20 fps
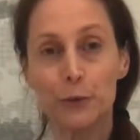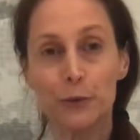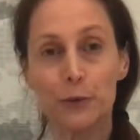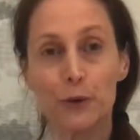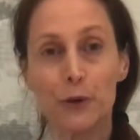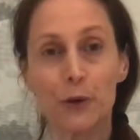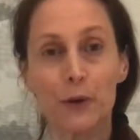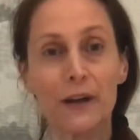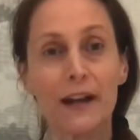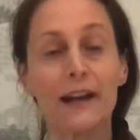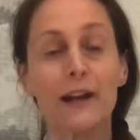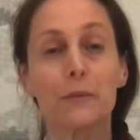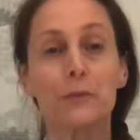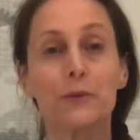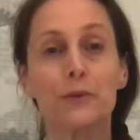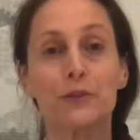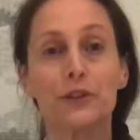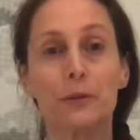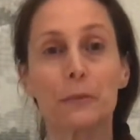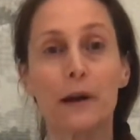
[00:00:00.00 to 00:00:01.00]
Okay, I'm
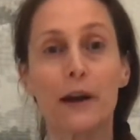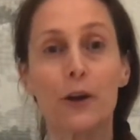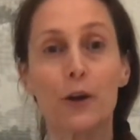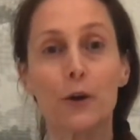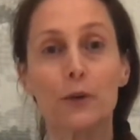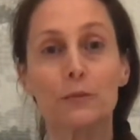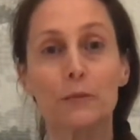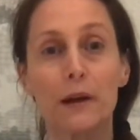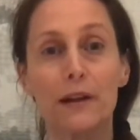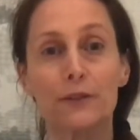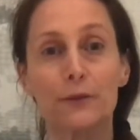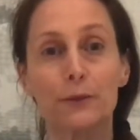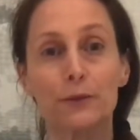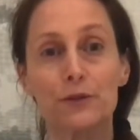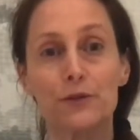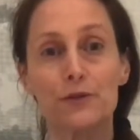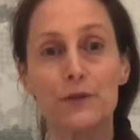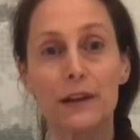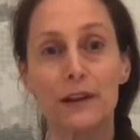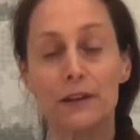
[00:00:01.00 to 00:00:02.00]
using my own muscle
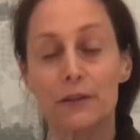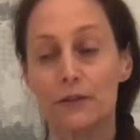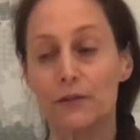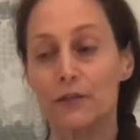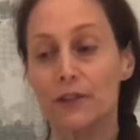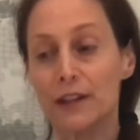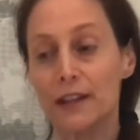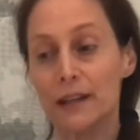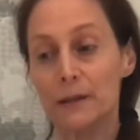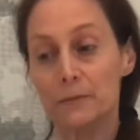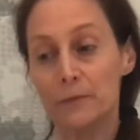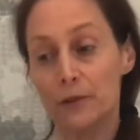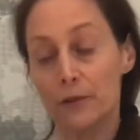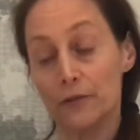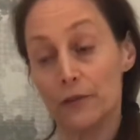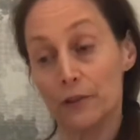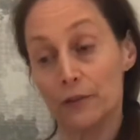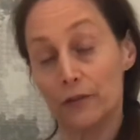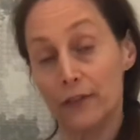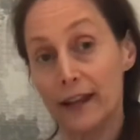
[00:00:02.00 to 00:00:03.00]
strength of the hip, of the
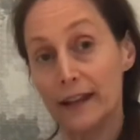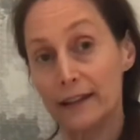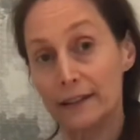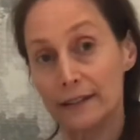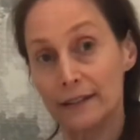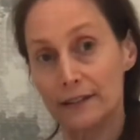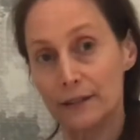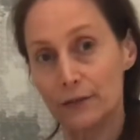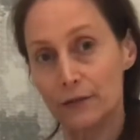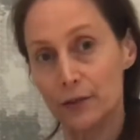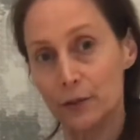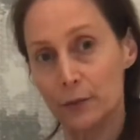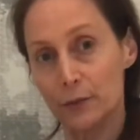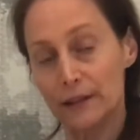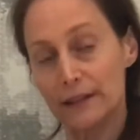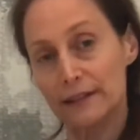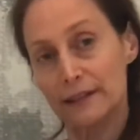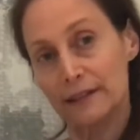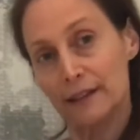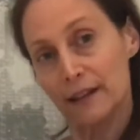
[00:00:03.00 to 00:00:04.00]
flexors of the wrist,
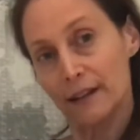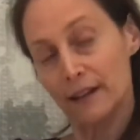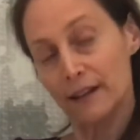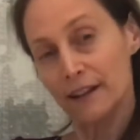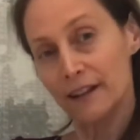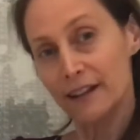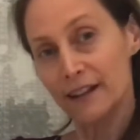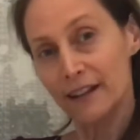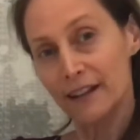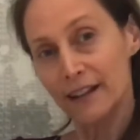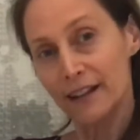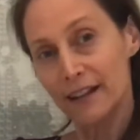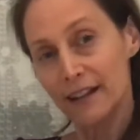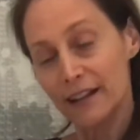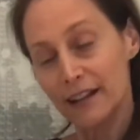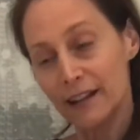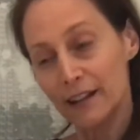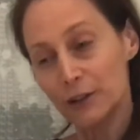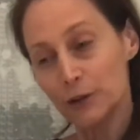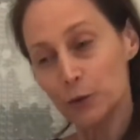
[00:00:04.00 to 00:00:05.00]

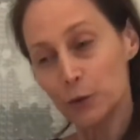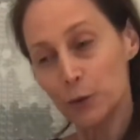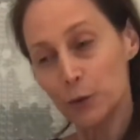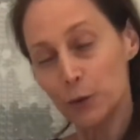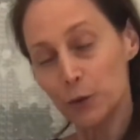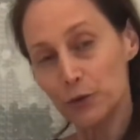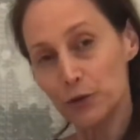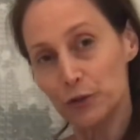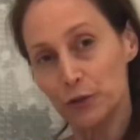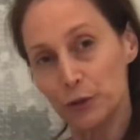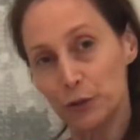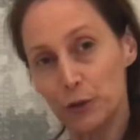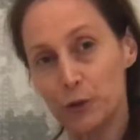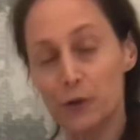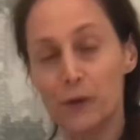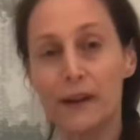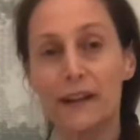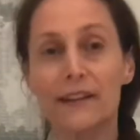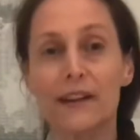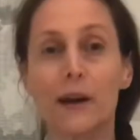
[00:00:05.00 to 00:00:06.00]
in order to
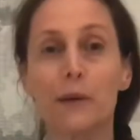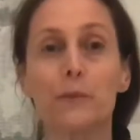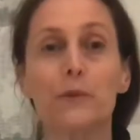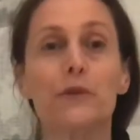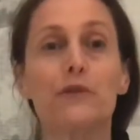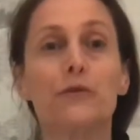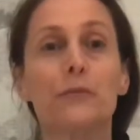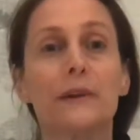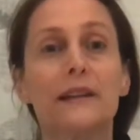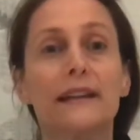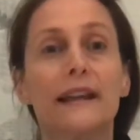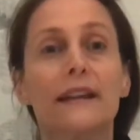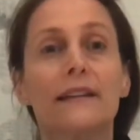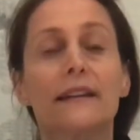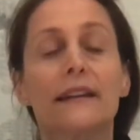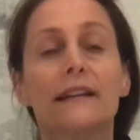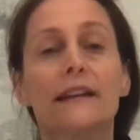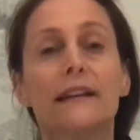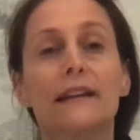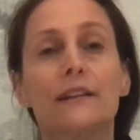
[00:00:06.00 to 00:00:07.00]
create that movement, and then
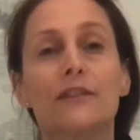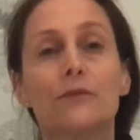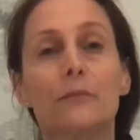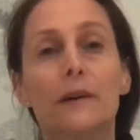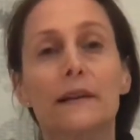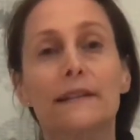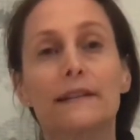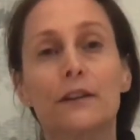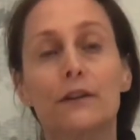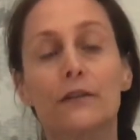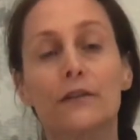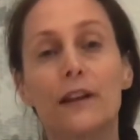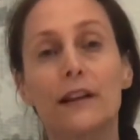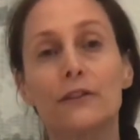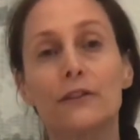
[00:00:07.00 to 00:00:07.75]
I give myself that